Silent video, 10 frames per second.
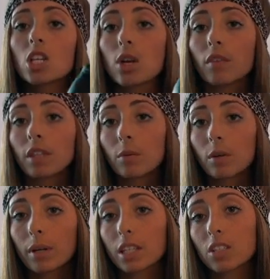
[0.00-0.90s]
So I really
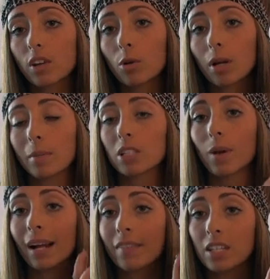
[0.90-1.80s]
want to wear these for homecoming
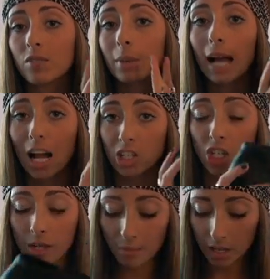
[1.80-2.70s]
so I got these from
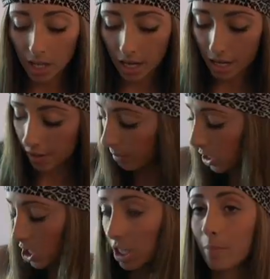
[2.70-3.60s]
A'GACI and they were
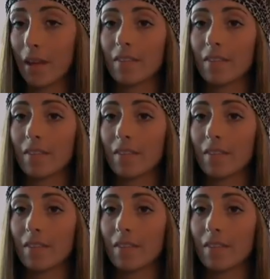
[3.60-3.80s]
cheap.